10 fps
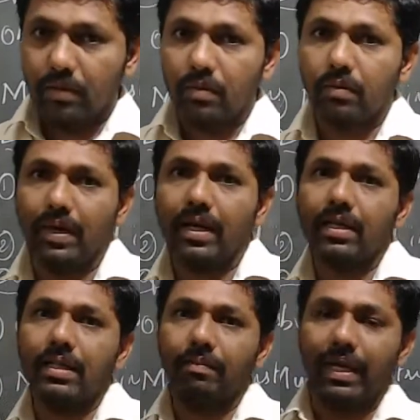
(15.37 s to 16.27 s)
What are
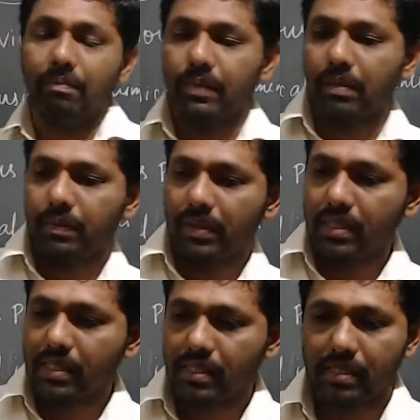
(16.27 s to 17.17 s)
the main purpose?
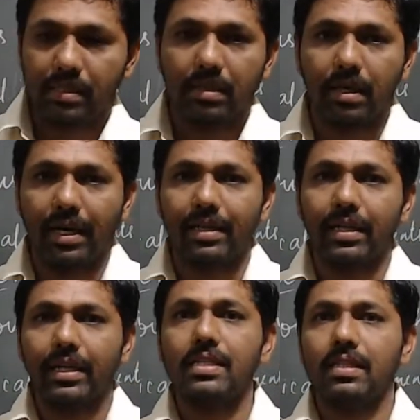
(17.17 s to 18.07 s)
Are the
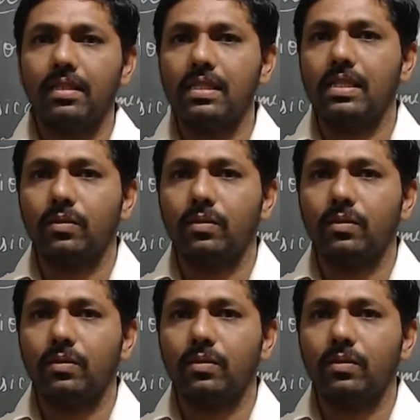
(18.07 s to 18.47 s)
reasons